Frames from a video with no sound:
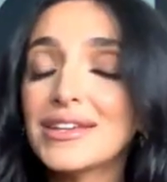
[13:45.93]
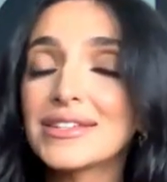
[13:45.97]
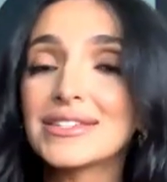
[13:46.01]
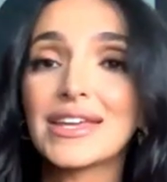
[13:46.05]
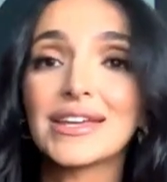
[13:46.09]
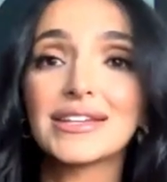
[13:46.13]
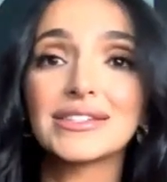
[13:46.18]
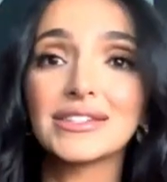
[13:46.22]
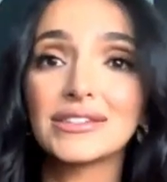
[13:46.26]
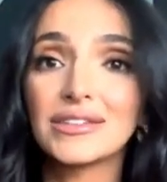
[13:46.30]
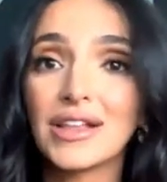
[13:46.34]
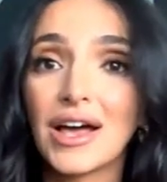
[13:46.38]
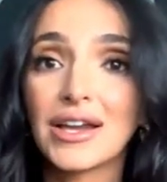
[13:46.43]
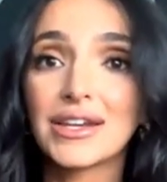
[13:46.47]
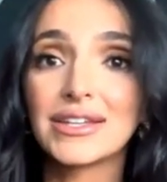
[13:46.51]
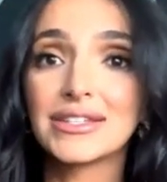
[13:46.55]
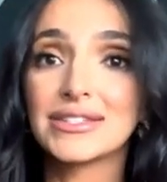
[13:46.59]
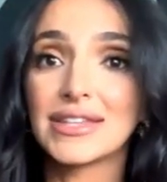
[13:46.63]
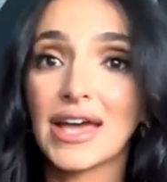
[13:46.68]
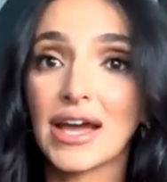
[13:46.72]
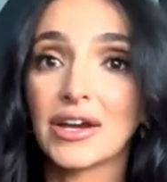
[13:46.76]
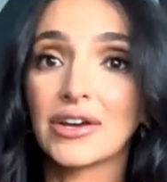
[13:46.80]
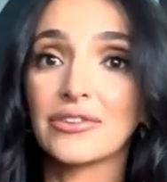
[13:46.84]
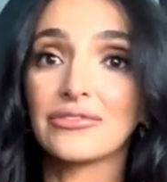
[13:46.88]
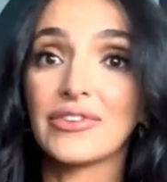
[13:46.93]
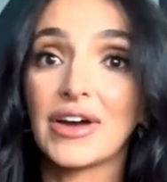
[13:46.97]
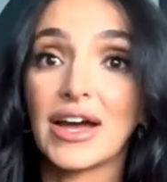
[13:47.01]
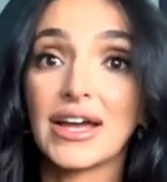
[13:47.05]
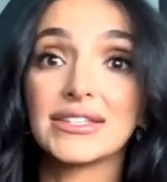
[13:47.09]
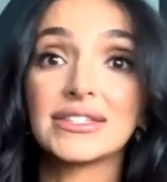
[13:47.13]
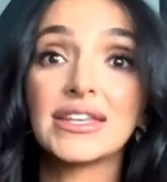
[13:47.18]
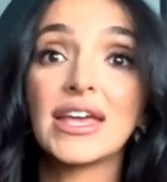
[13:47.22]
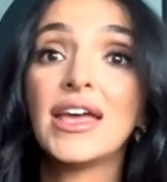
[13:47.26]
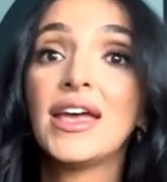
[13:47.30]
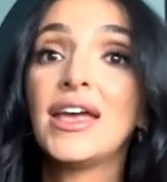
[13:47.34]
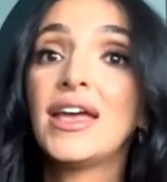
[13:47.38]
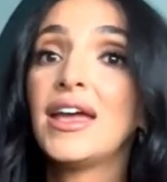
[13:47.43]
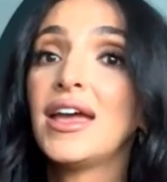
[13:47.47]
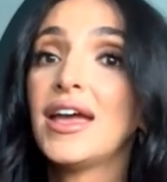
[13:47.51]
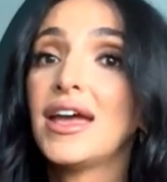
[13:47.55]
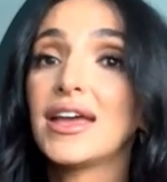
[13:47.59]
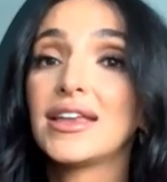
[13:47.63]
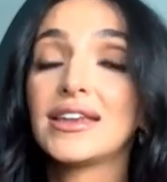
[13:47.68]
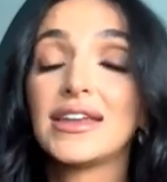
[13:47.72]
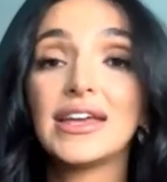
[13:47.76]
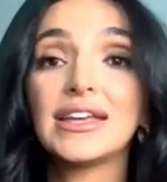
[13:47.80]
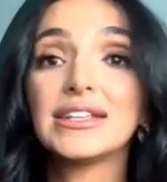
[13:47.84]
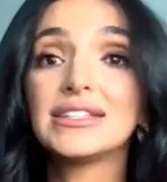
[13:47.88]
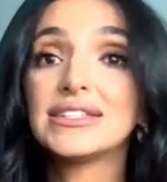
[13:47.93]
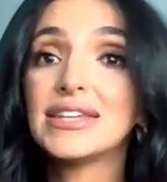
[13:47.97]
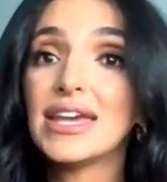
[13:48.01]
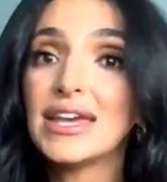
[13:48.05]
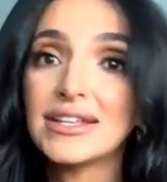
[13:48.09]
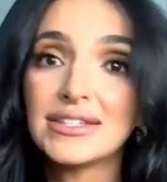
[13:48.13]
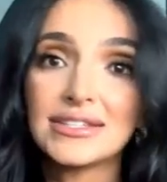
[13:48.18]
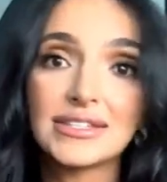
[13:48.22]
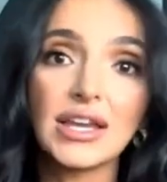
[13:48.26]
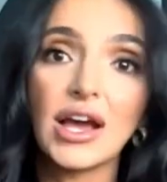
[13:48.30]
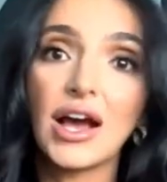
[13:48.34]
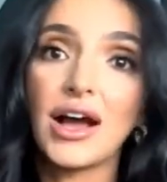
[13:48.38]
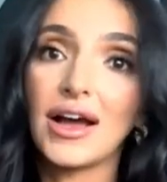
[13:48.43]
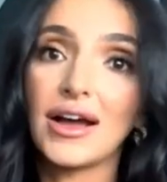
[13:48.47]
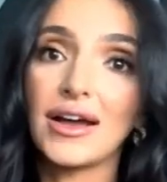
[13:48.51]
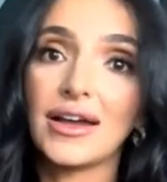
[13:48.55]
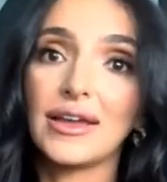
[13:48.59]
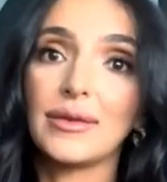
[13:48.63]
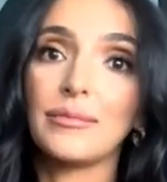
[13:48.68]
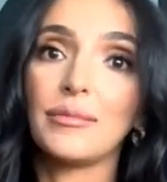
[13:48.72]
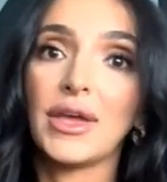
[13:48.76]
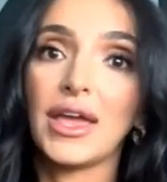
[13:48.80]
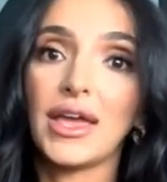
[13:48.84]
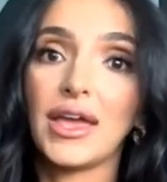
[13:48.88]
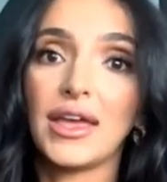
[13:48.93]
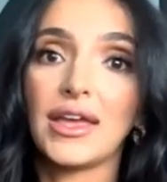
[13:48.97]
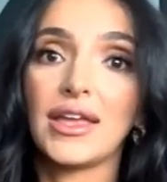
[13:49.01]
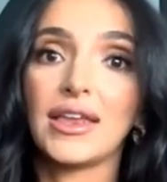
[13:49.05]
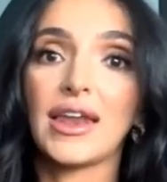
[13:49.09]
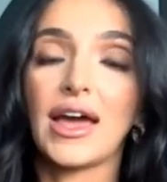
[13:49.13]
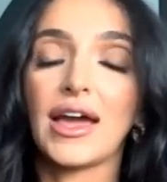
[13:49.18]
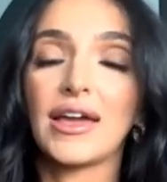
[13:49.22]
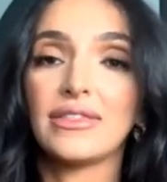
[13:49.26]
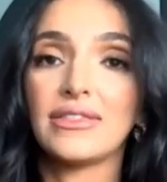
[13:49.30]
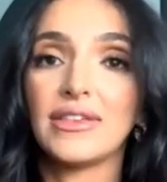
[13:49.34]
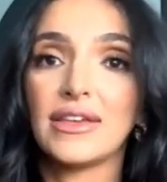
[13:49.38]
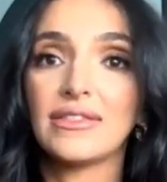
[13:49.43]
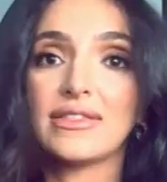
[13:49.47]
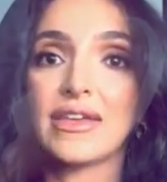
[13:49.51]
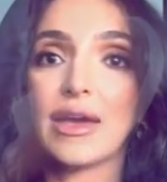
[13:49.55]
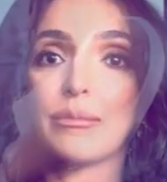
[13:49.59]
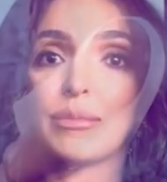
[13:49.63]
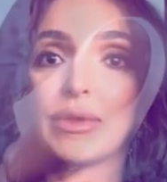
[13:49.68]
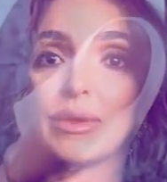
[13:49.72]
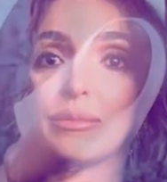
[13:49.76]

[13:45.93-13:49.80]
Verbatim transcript: takes a lot of sacrifice and it takes time and i think that